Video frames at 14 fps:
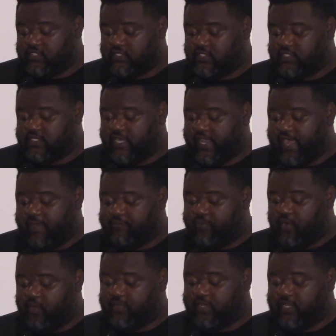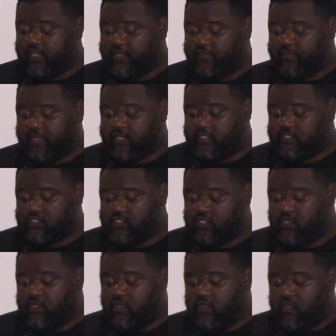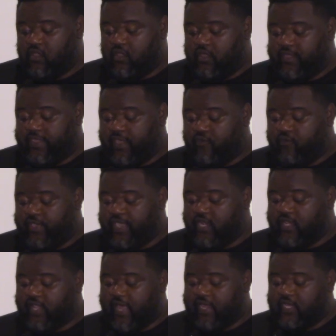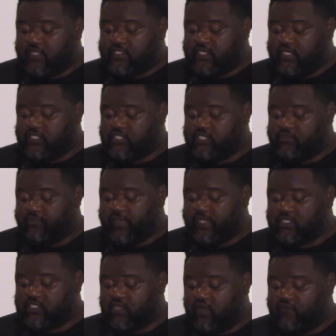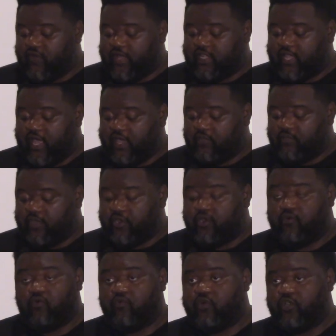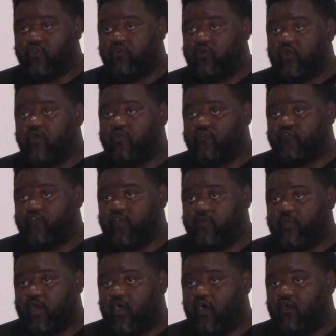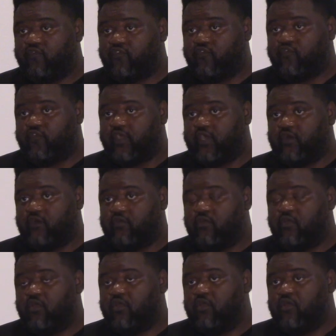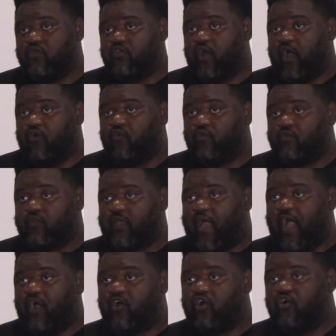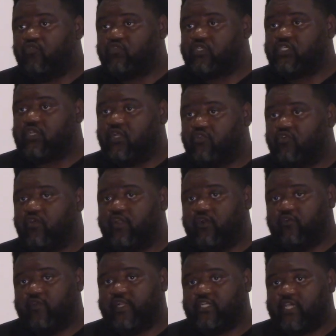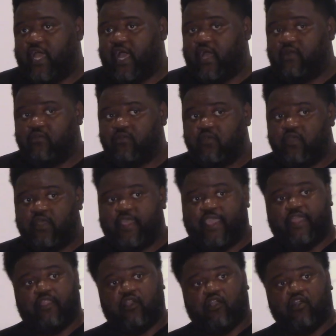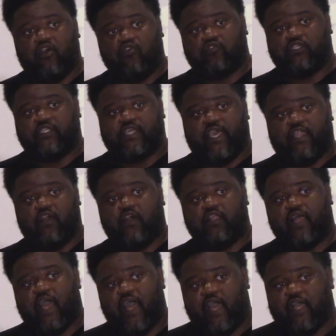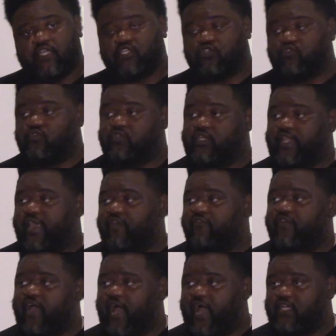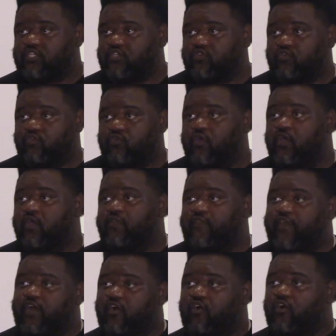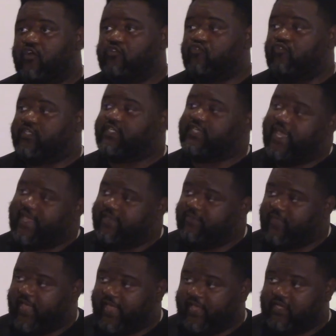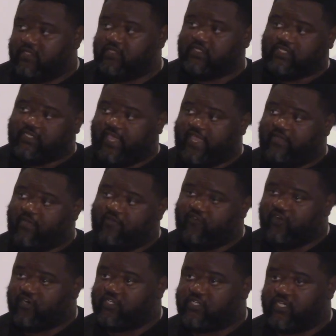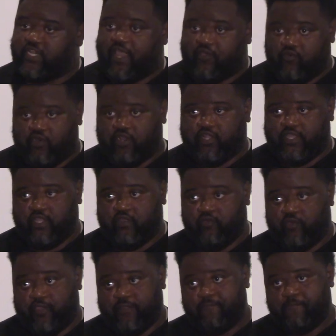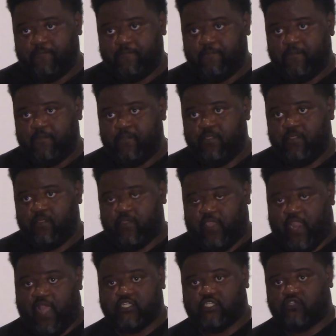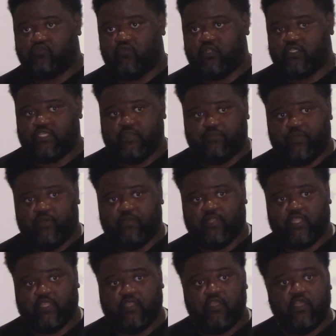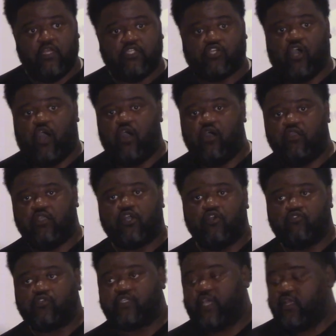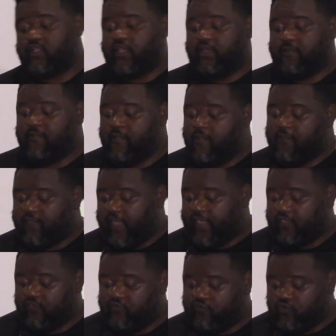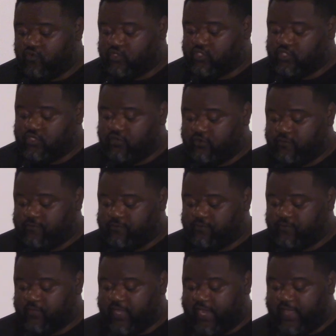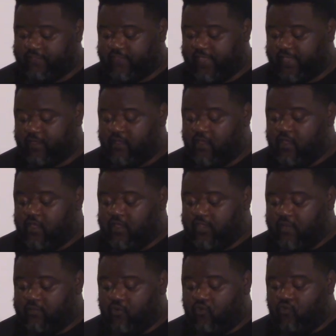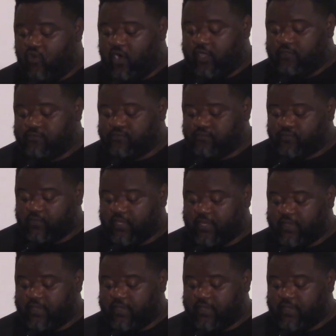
say that publicly because yeah, we get a lot of attention based off our documentary and what we're doing on the field, but off the field, you know, our coaches are doing a great job. And the coaches at other high schools, in every high school, they're going through the same things, the same adversity that we're dealing with. And I just want to say publicly to all the coaches out there, thank you for what you're doing. And I think, number one,